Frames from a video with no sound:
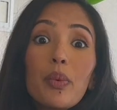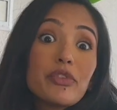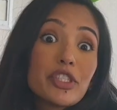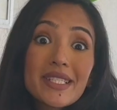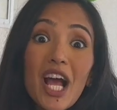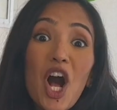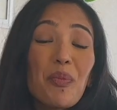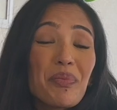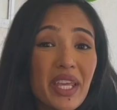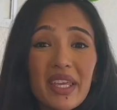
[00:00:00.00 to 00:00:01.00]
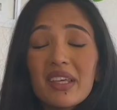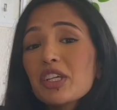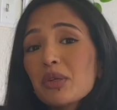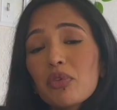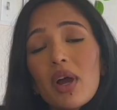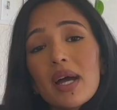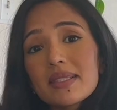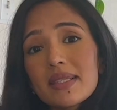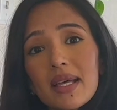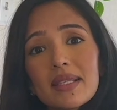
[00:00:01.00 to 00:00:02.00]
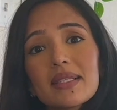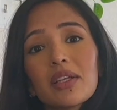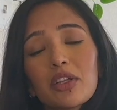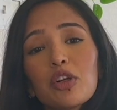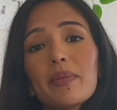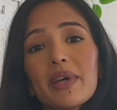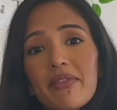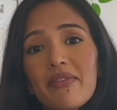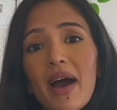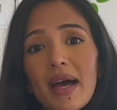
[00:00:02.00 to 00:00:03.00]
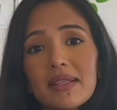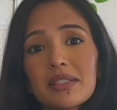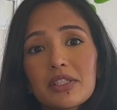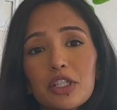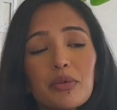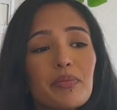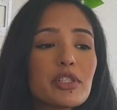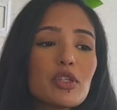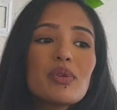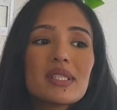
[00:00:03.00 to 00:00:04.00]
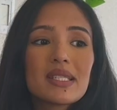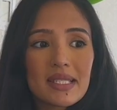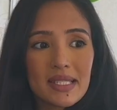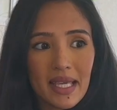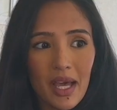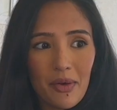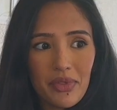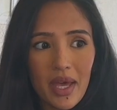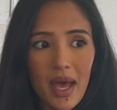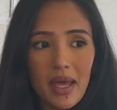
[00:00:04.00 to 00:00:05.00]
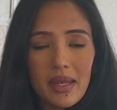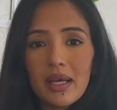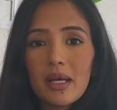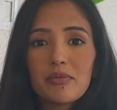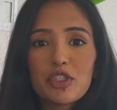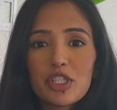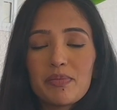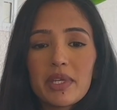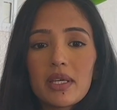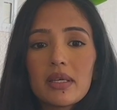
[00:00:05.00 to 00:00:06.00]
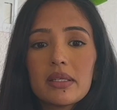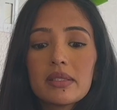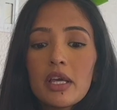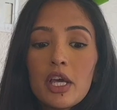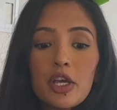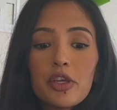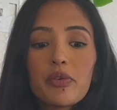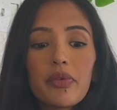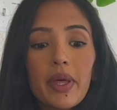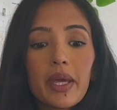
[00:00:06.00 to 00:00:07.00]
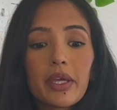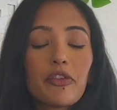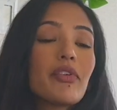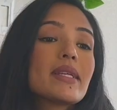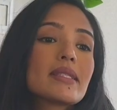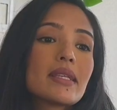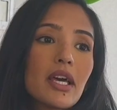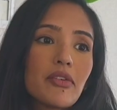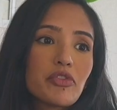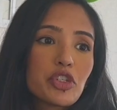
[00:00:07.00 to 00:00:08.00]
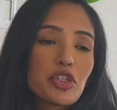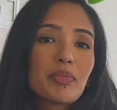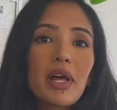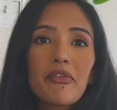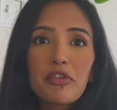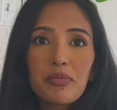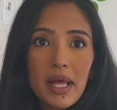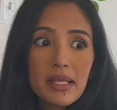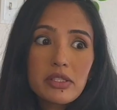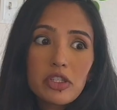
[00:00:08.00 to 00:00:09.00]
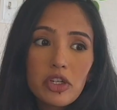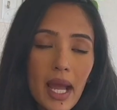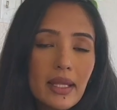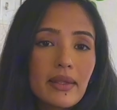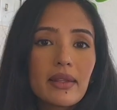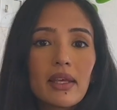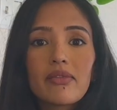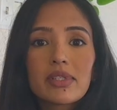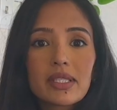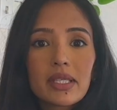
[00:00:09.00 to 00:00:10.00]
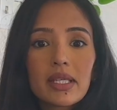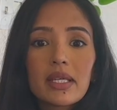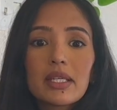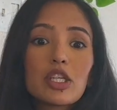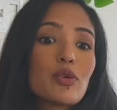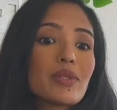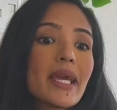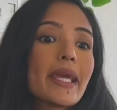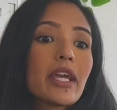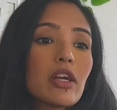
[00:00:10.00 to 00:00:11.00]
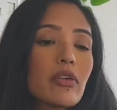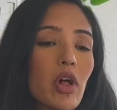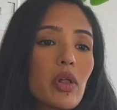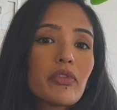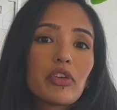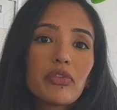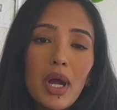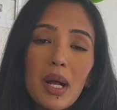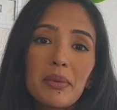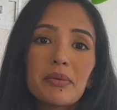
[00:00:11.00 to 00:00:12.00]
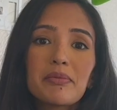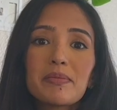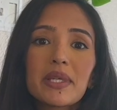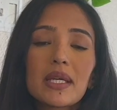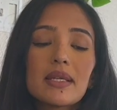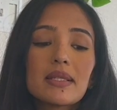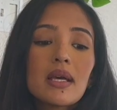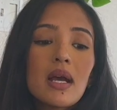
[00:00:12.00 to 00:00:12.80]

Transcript: just help the healing process a little bit faster, but don't discount that just because you think your facelift or your blepharoplasty, your eyelid lift is gonna, take care of all of your problems, because